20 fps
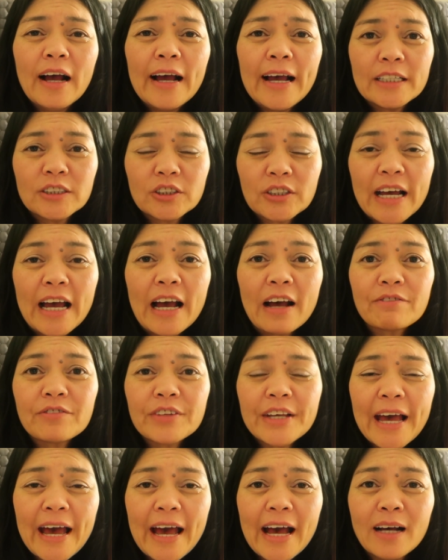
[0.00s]
and to have
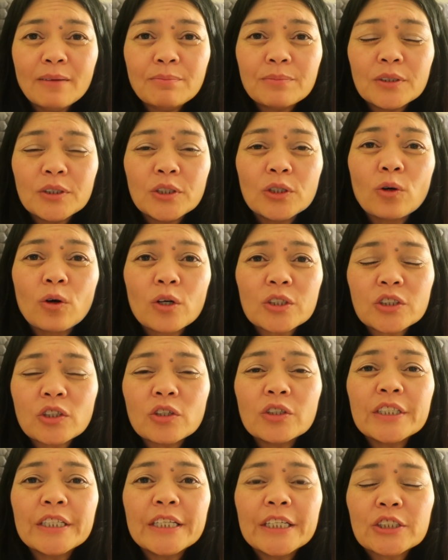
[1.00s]
the app, you
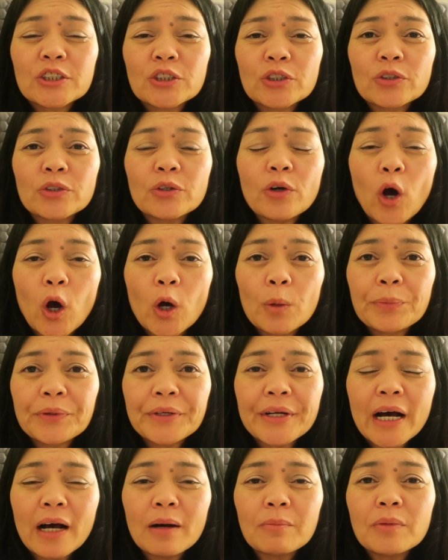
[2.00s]
also need to
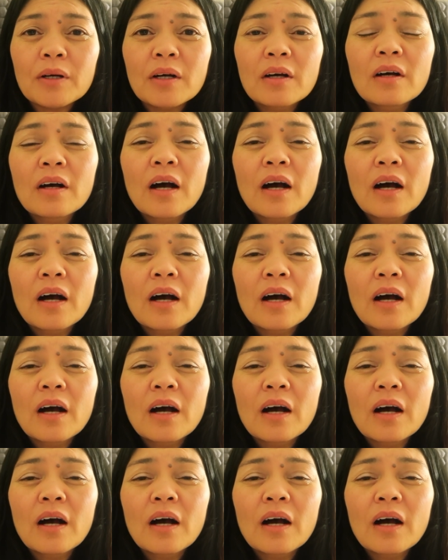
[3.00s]
open up